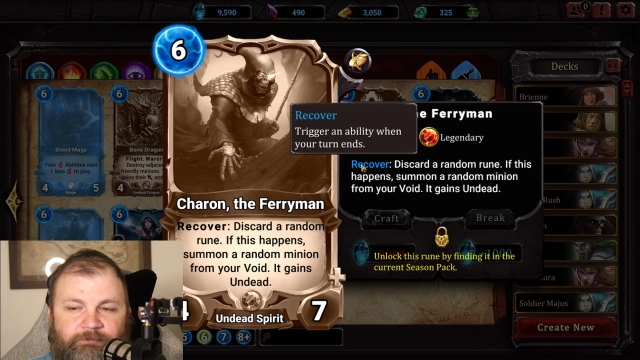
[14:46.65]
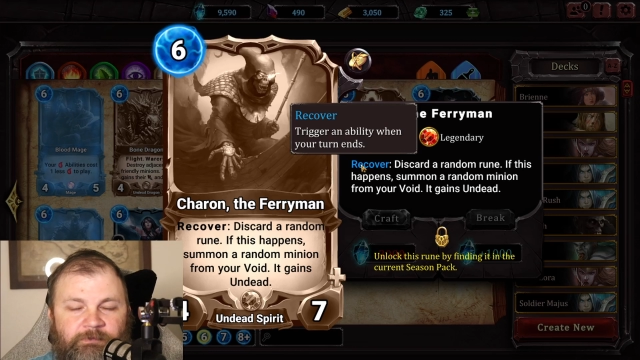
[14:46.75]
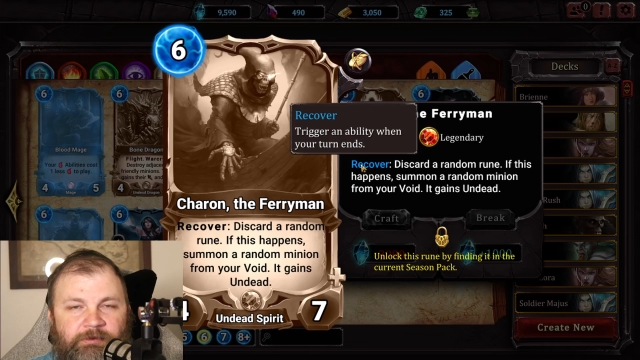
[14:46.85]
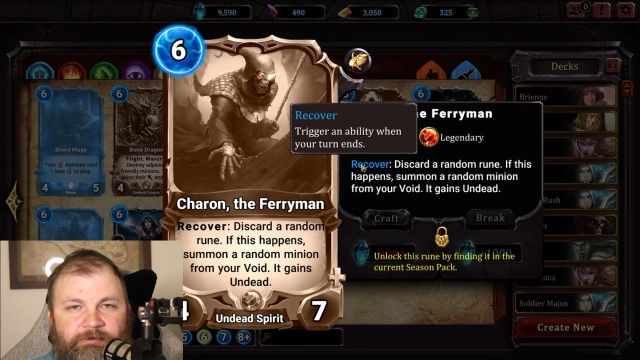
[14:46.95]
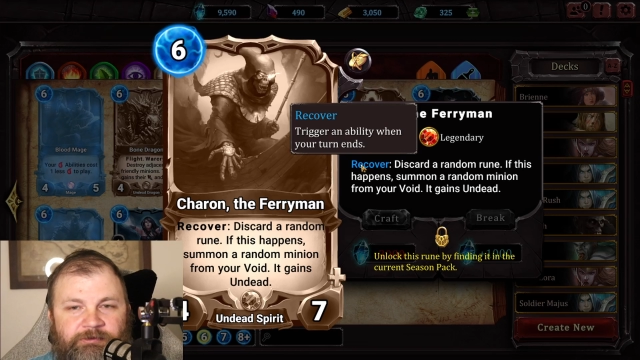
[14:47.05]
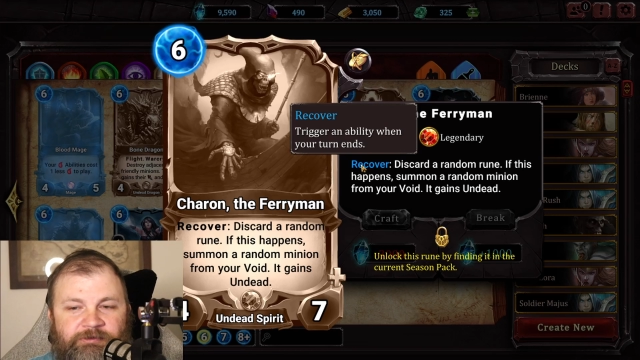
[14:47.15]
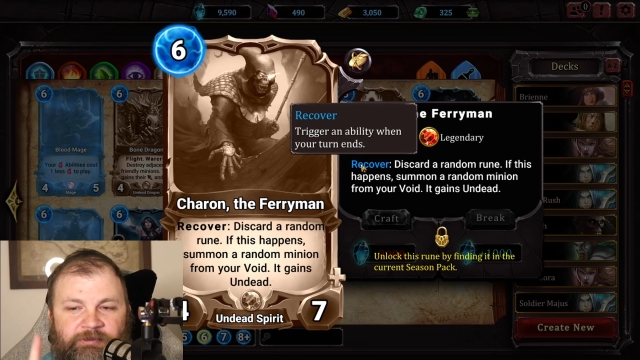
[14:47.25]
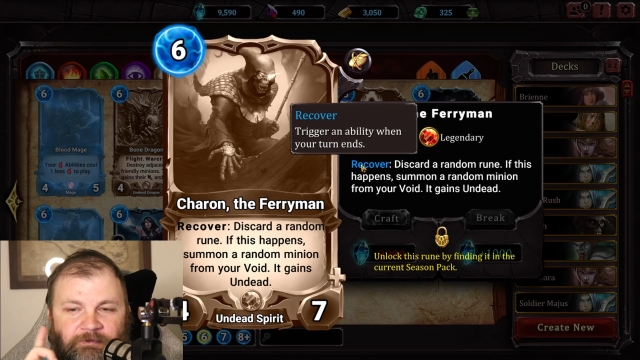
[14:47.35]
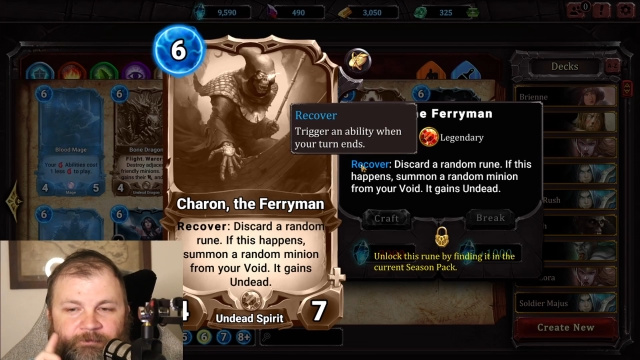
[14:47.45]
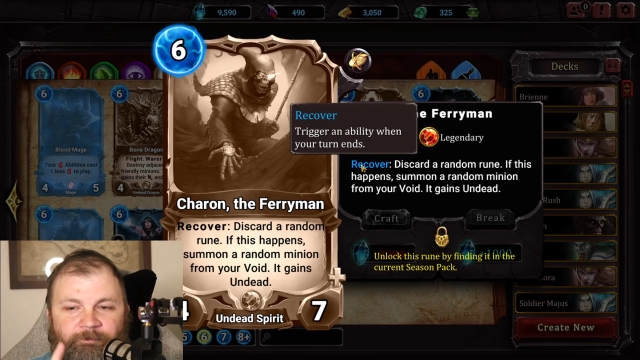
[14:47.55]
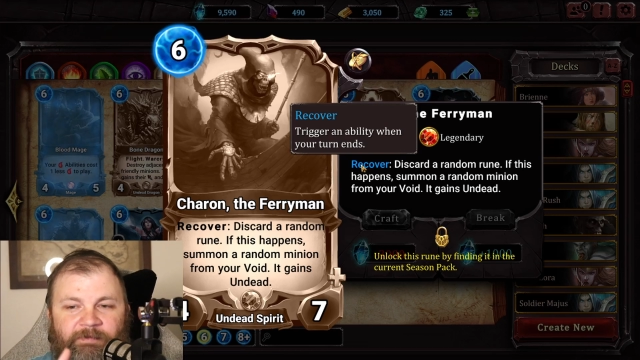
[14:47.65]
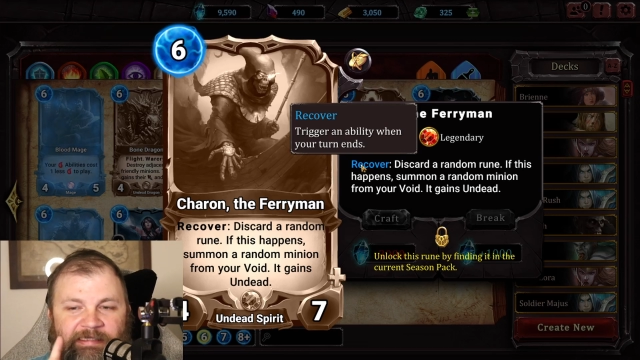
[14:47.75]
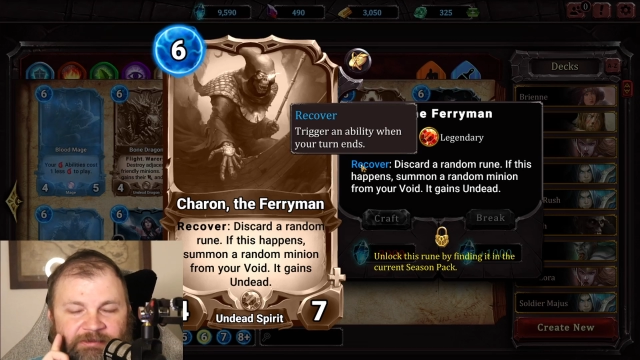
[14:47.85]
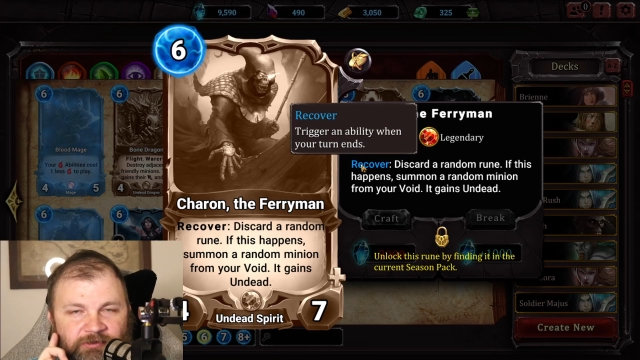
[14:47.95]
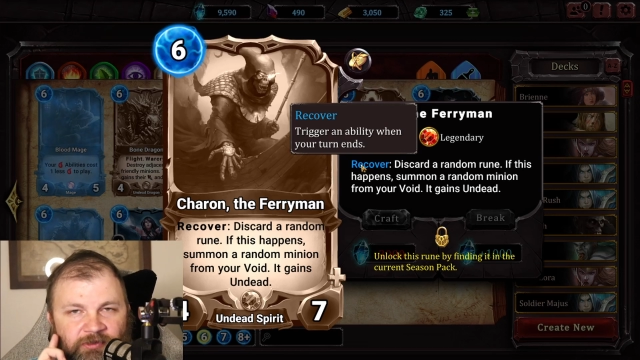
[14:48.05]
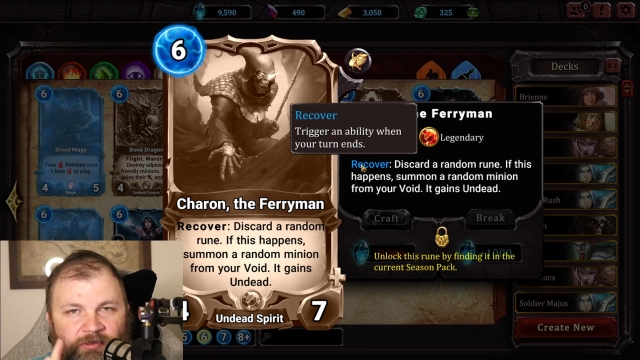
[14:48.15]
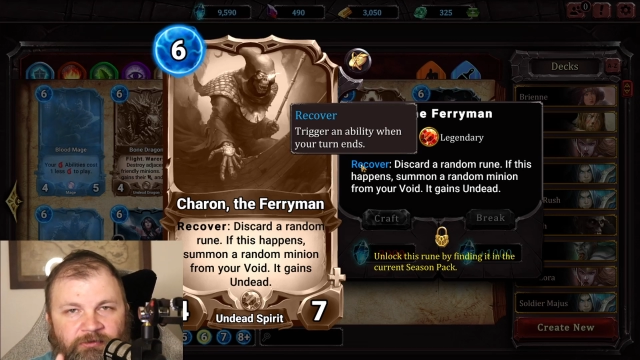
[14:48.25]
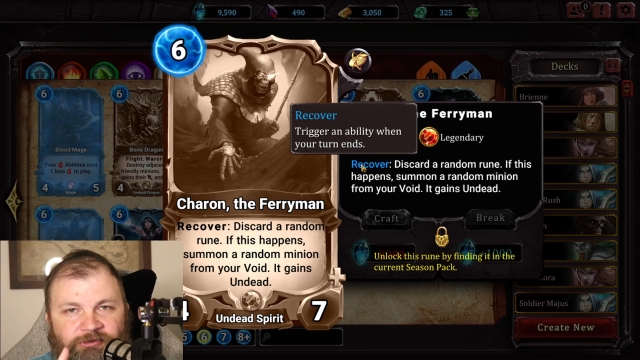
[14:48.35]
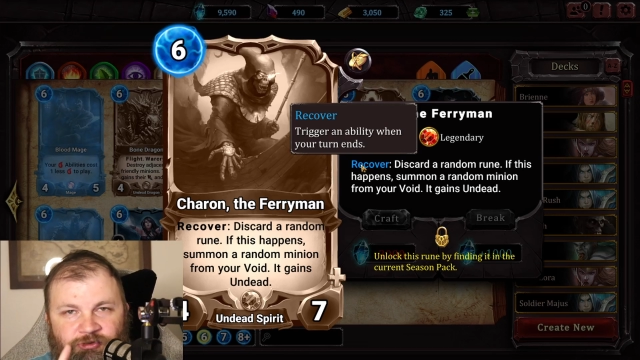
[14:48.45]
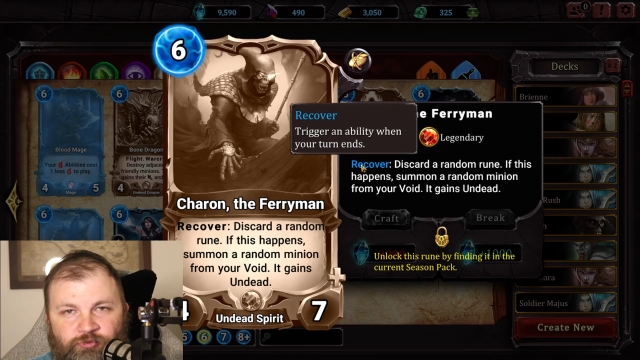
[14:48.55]
So as long
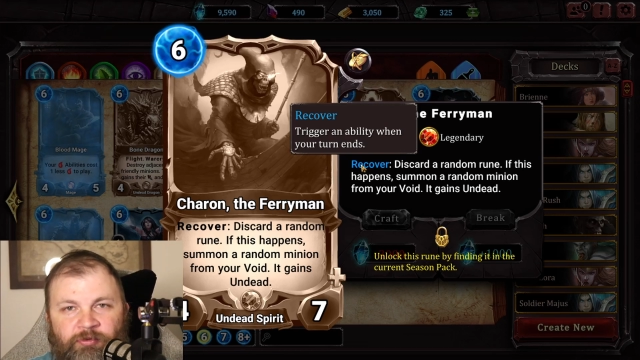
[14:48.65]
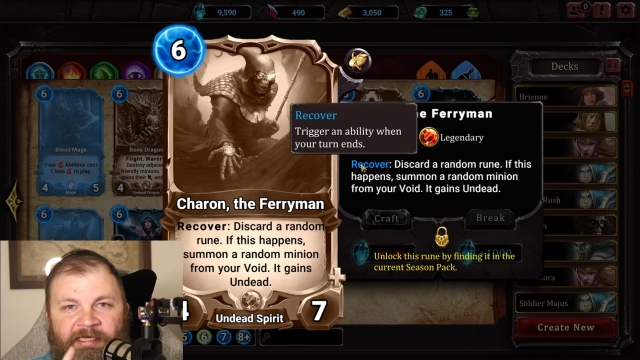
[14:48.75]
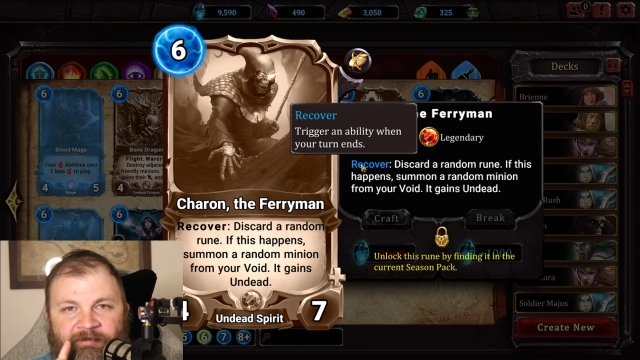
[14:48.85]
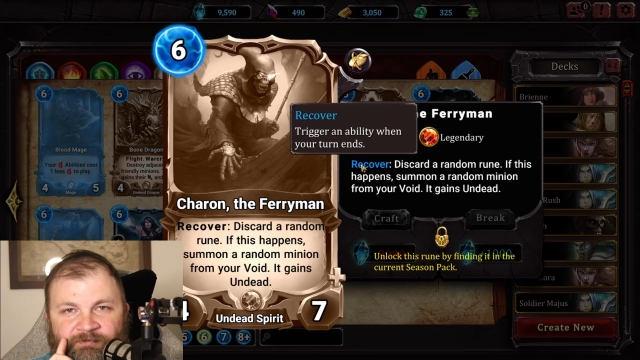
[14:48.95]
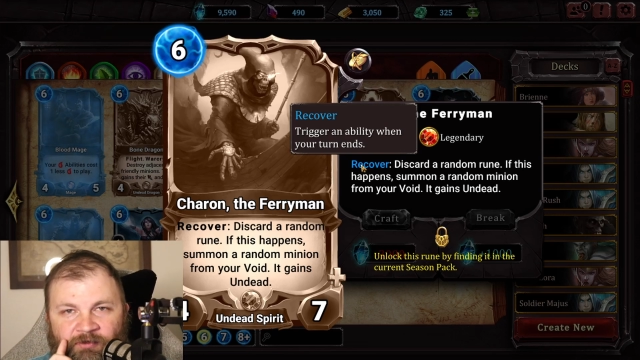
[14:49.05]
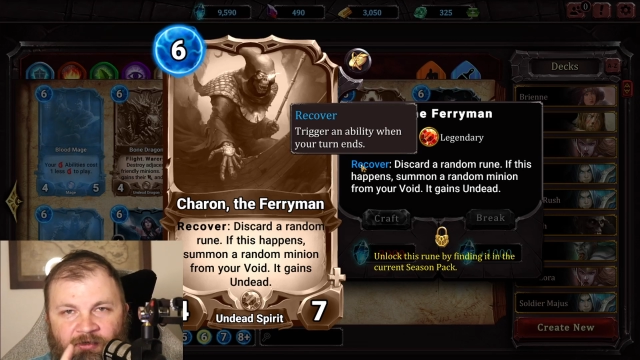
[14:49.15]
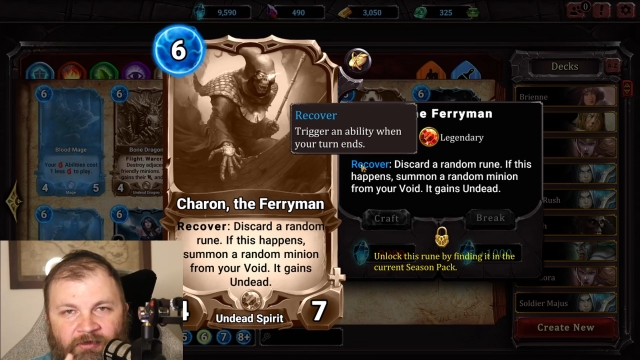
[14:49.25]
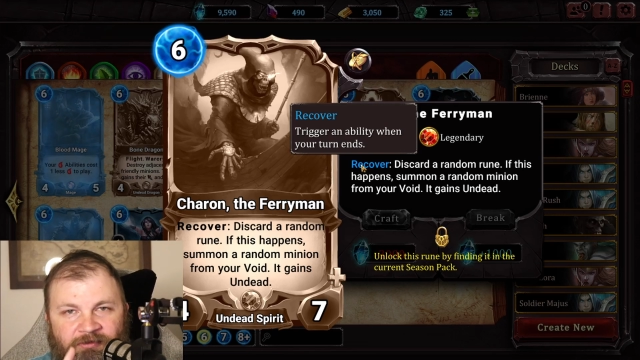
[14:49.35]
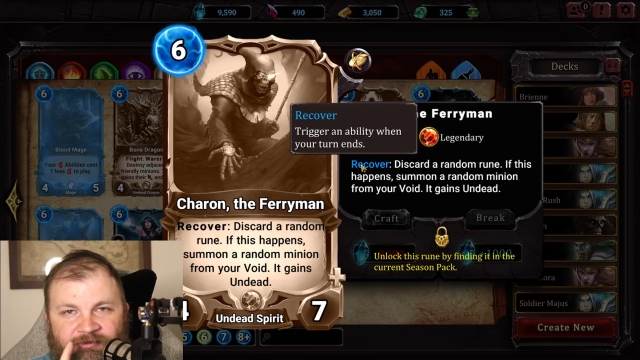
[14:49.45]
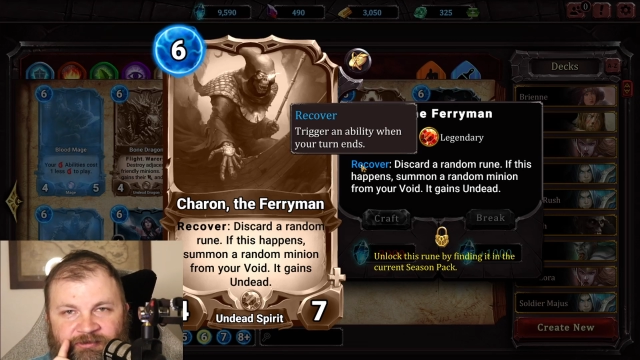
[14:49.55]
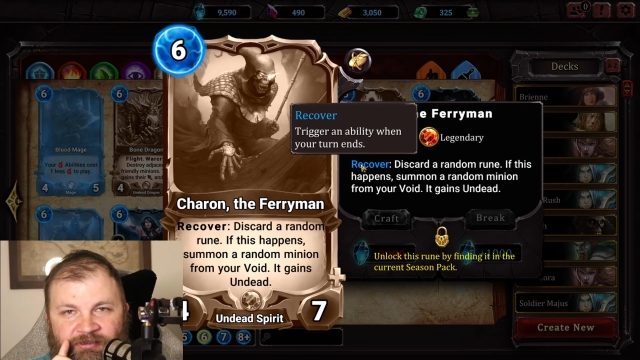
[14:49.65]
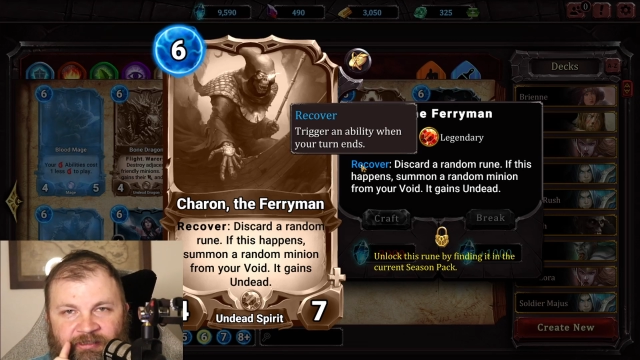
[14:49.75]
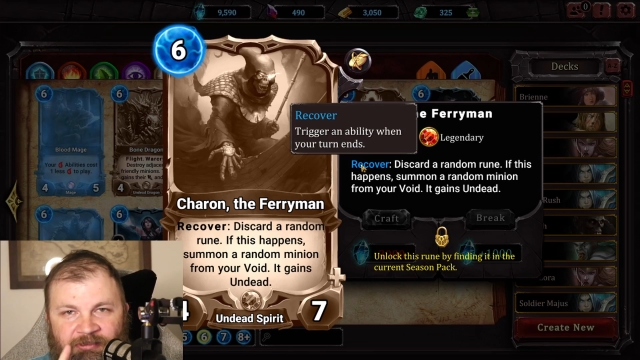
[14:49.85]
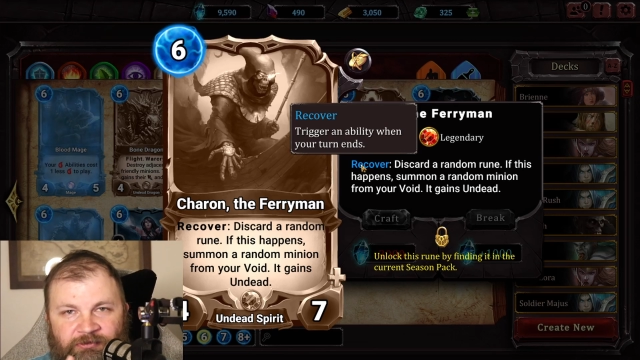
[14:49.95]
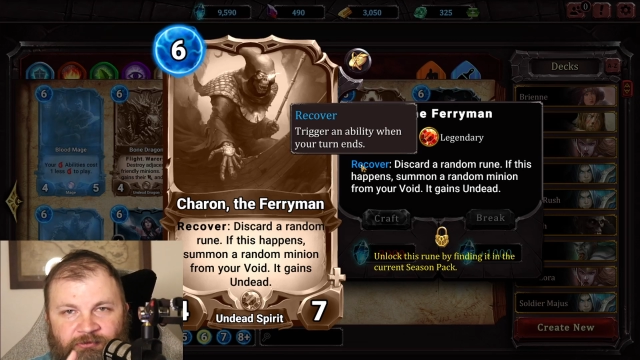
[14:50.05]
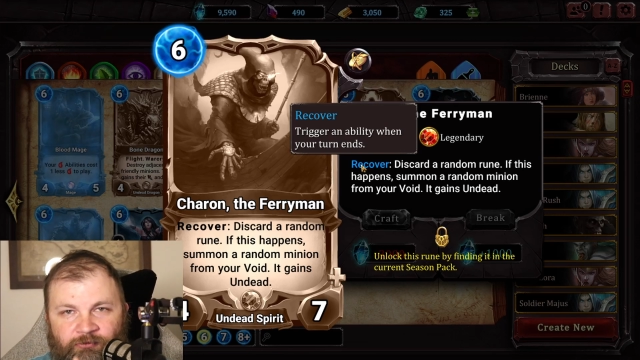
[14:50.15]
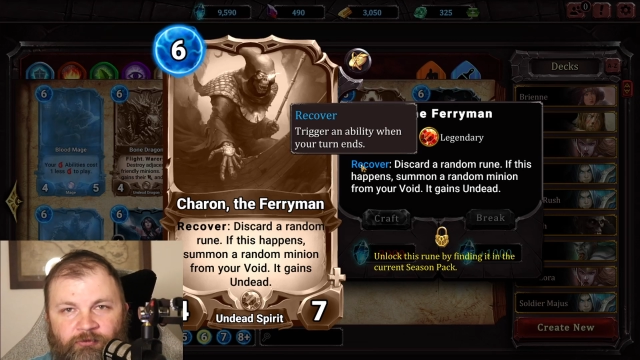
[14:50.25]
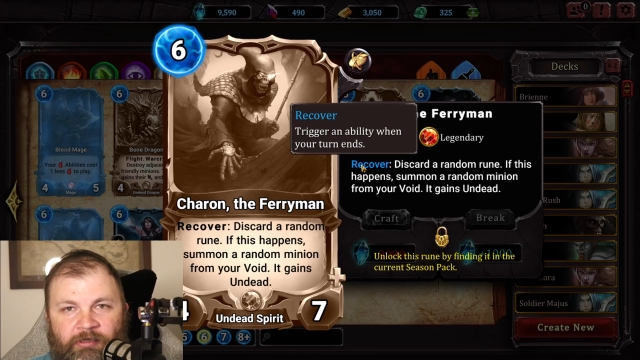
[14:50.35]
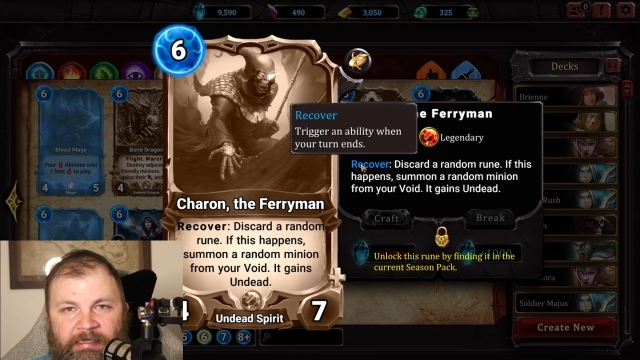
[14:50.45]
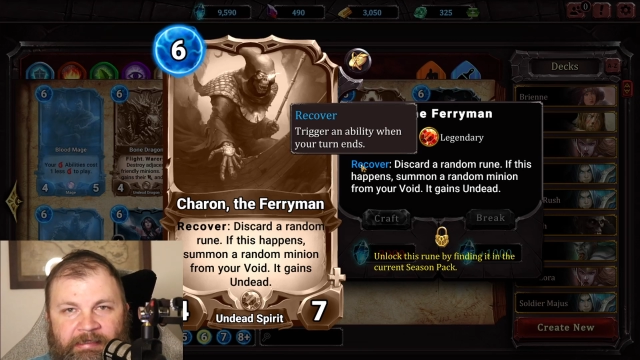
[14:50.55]
as you have cards in your
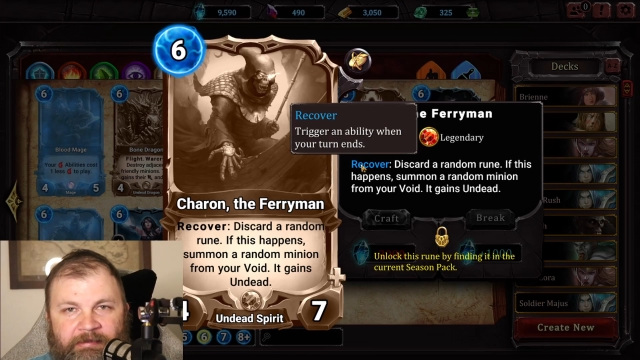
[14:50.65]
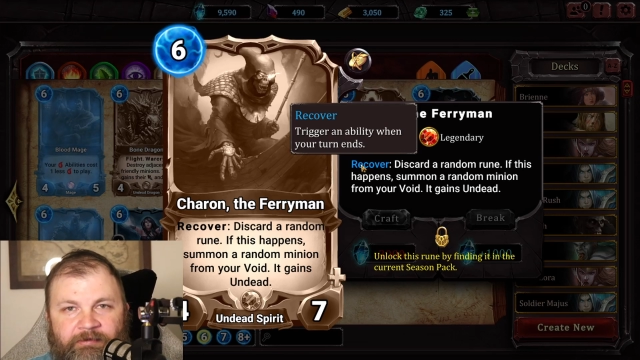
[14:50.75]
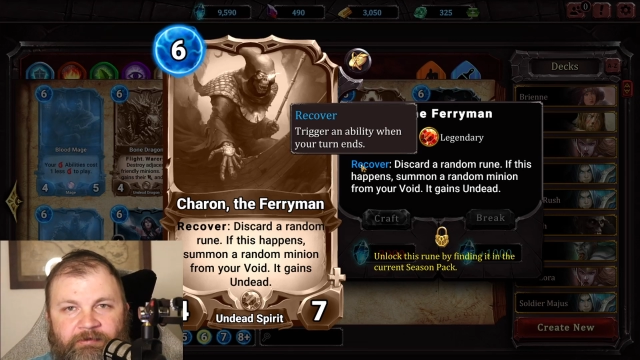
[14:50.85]
hand,